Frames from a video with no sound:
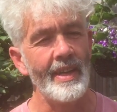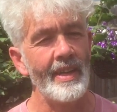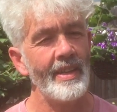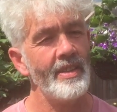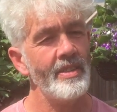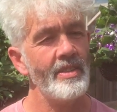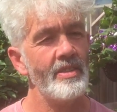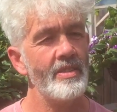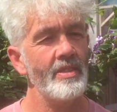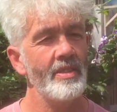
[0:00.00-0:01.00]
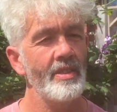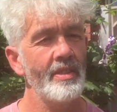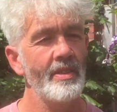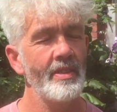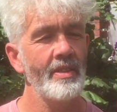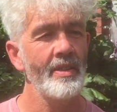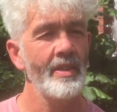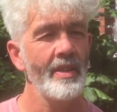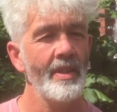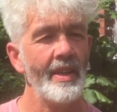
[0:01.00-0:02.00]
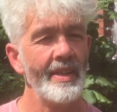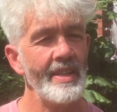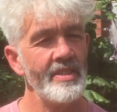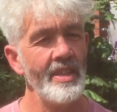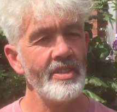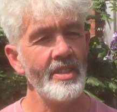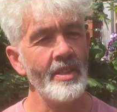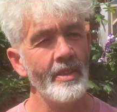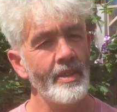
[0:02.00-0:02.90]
And I guess there's